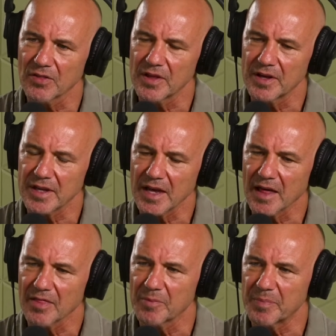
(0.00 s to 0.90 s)
on
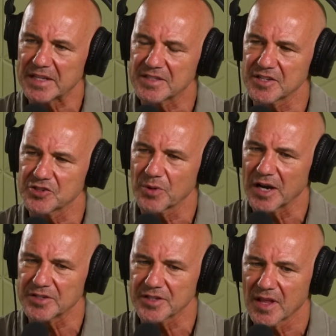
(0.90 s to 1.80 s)
the bed
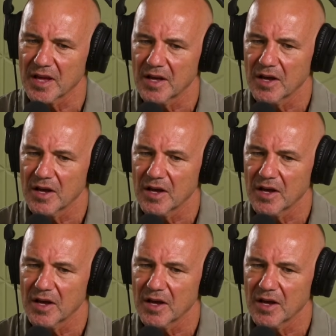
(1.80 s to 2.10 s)
situation.